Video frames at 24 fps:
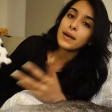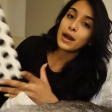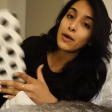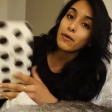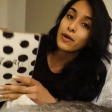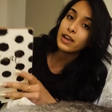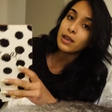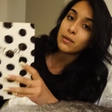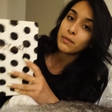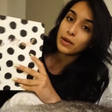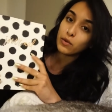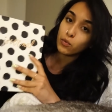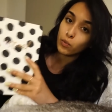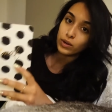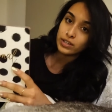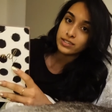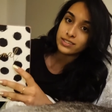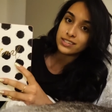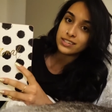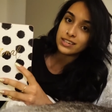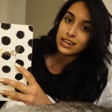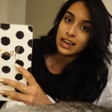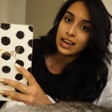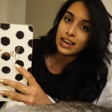But I recommend
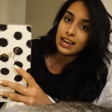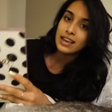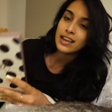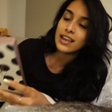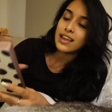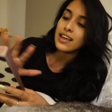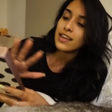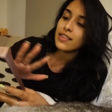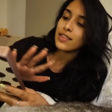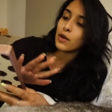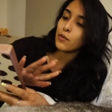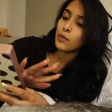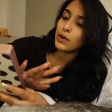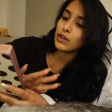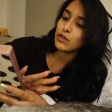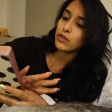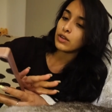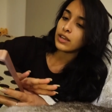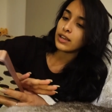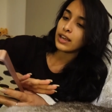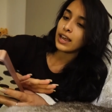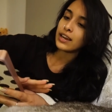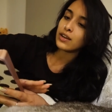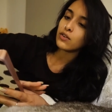once a day. That way you
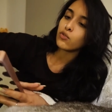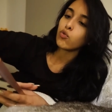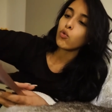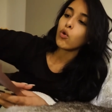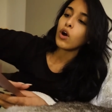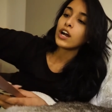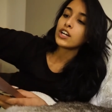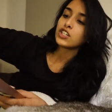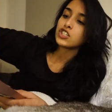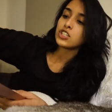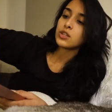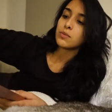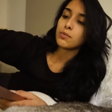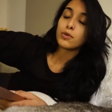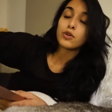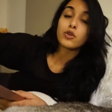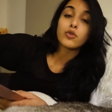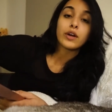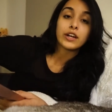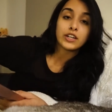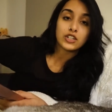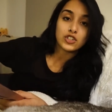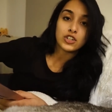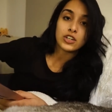can kind of watch the
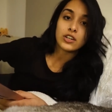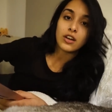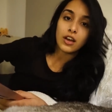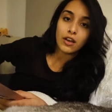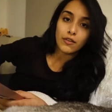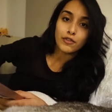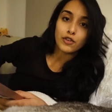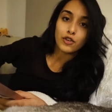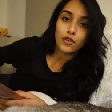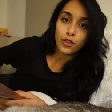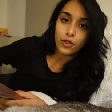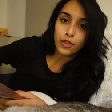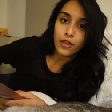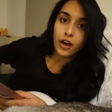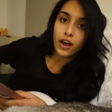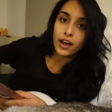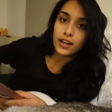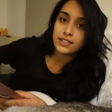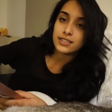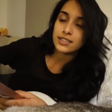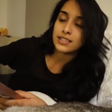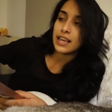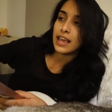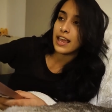progression of your
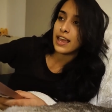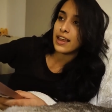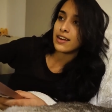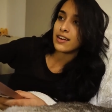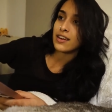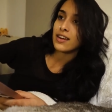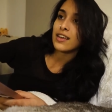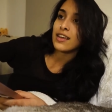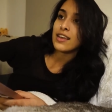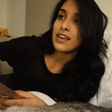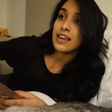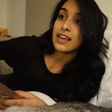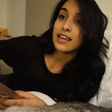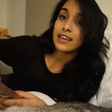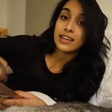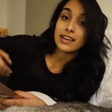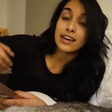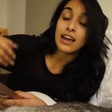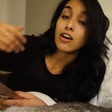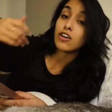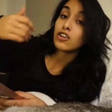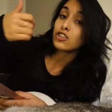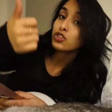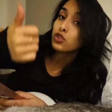thoughts and it can
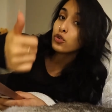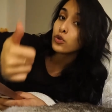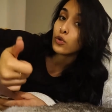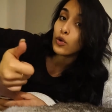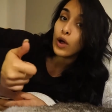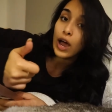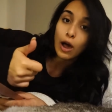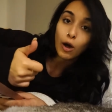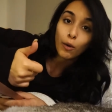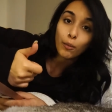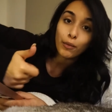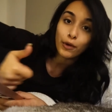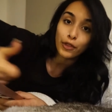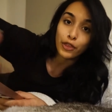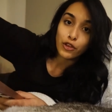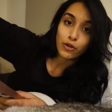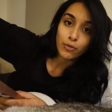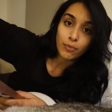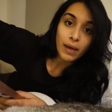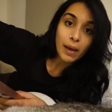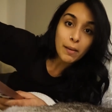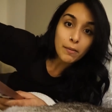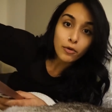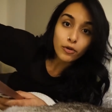also help with your
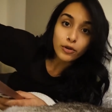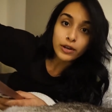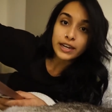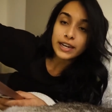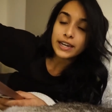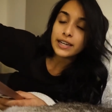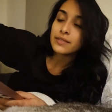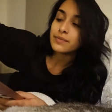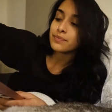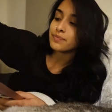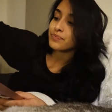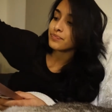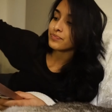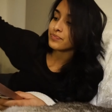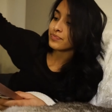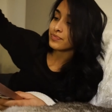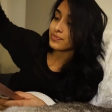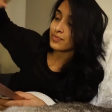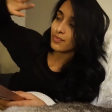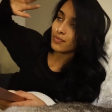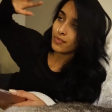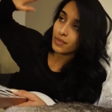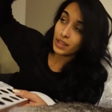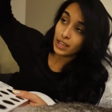memory
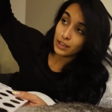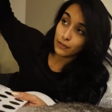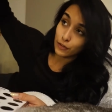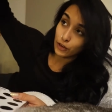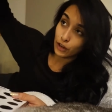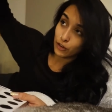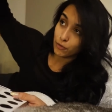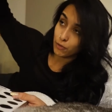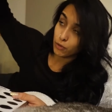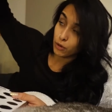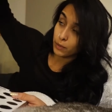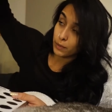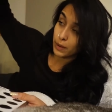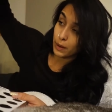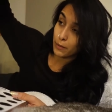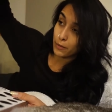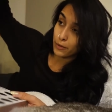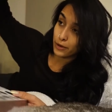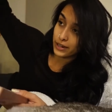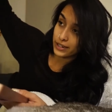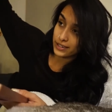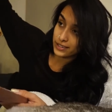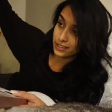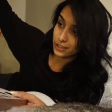if you have poor
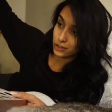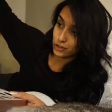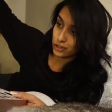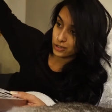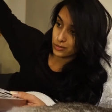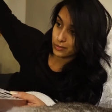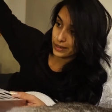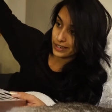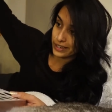memory, such as